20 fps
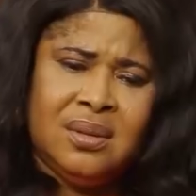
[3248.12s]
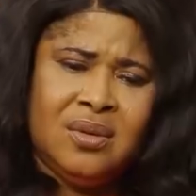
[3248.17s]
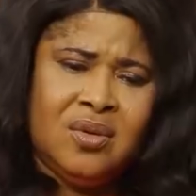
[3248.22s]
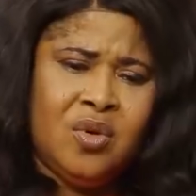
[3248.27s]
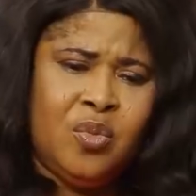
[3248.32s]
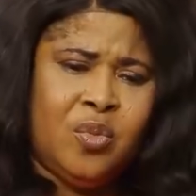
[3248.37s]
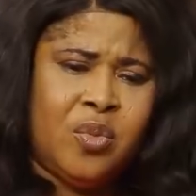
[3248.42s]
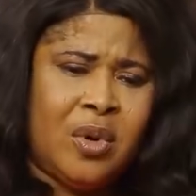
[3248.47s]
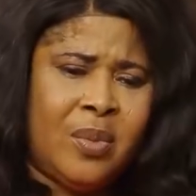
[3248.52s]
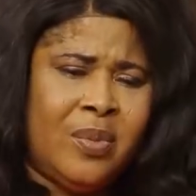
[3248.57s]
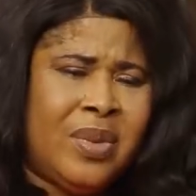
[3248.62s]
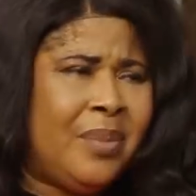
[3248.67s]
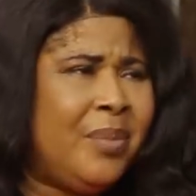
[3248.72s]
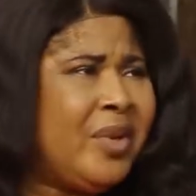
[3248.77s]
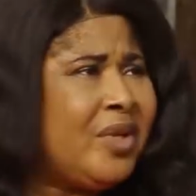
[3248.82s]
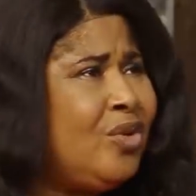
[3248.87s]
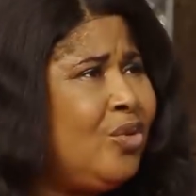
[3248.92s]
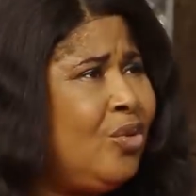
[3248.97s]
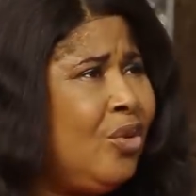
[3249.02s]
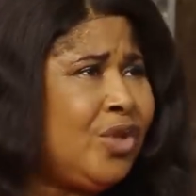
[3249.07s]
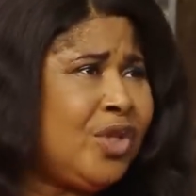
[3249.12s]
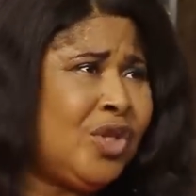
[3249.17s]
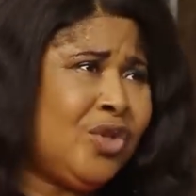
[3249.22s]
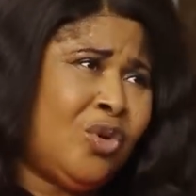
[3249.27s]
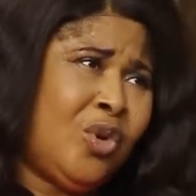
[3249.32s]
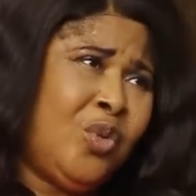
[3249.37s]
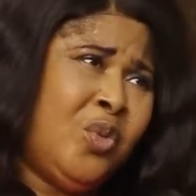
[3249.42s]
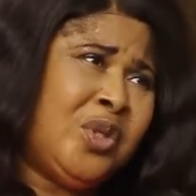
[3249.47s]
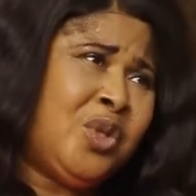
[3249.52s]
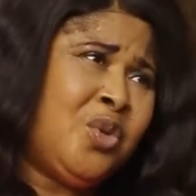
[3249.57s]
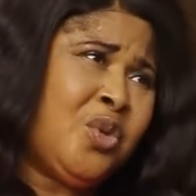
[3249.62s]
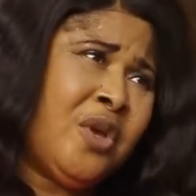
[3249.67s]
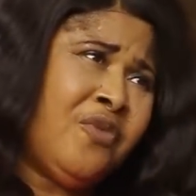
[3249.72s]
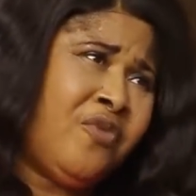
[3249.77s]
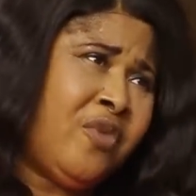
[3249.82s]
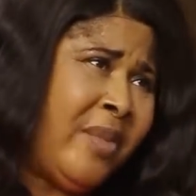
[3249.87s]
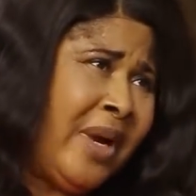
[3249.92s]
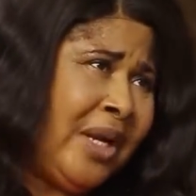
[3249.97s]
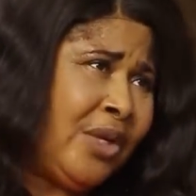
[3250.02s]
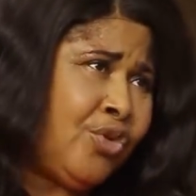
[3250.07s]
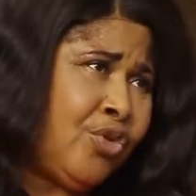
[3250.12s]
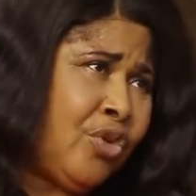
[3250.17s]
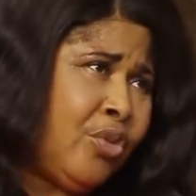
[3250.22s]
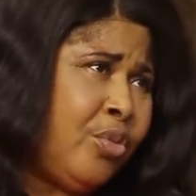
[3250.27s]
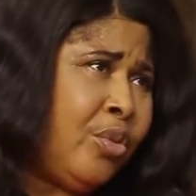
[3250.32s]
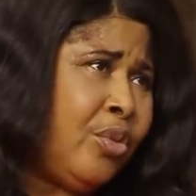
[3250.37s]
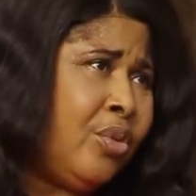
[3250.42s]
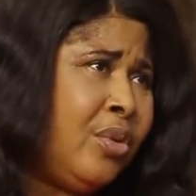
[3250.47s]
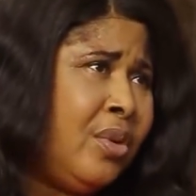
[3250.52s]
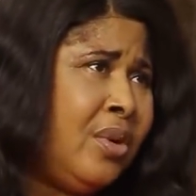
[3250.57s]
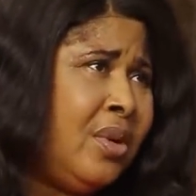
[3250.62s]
No problem. But you know she's always looking for my trouble.